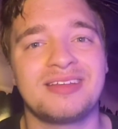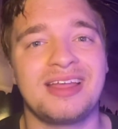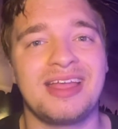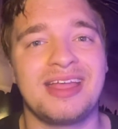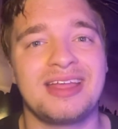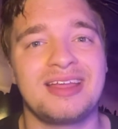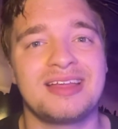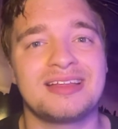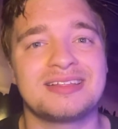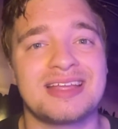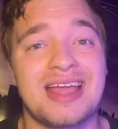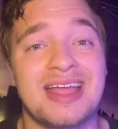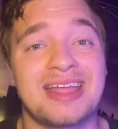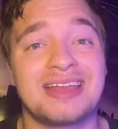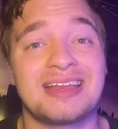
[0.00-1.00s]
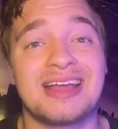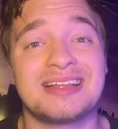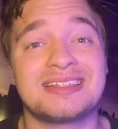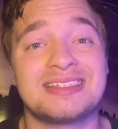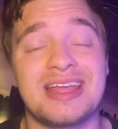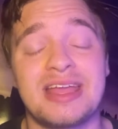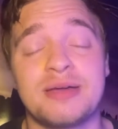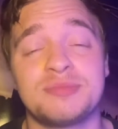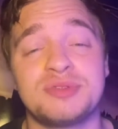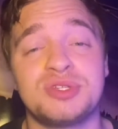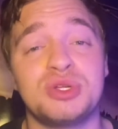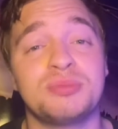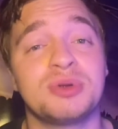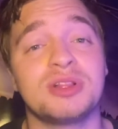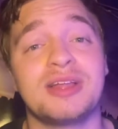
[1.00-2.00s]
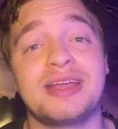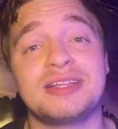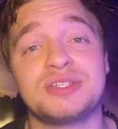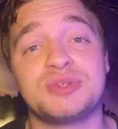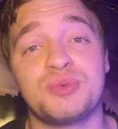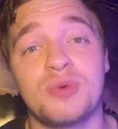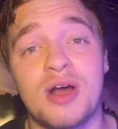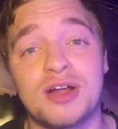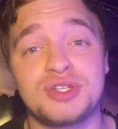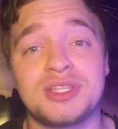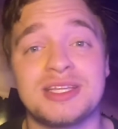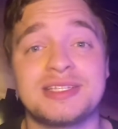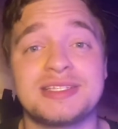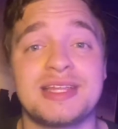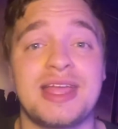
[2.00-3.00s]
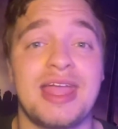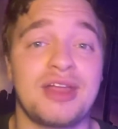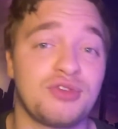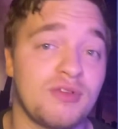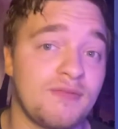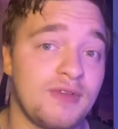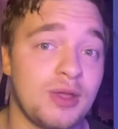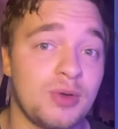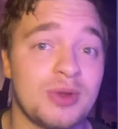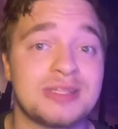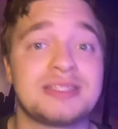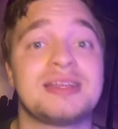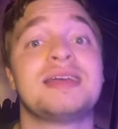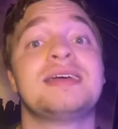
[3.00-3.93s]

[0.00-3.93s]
and I cannot stay up super late to watch this and review it.